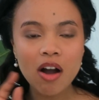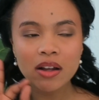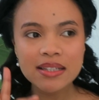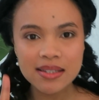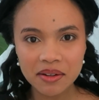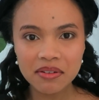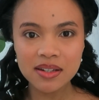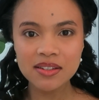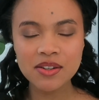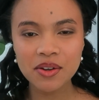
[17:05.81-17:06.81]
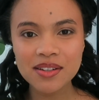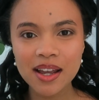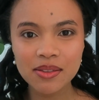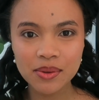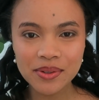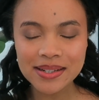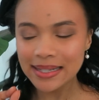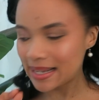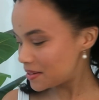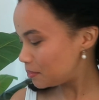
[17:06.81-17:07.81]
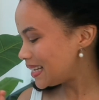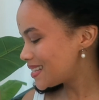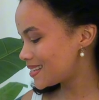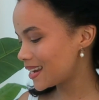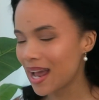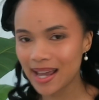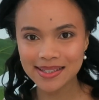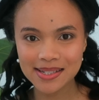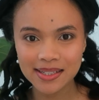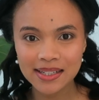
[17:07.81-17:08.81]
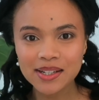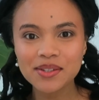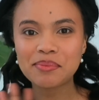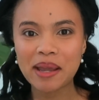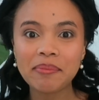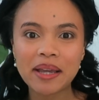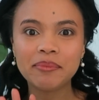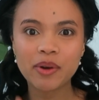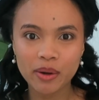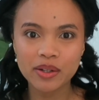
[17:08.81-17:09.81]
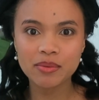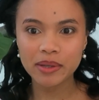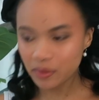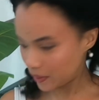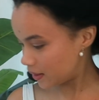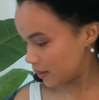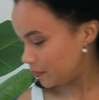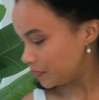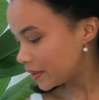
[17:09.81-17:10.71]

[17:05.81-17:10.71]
On a serious note, I thought, let me stand, because maybe I'm going to be quicker.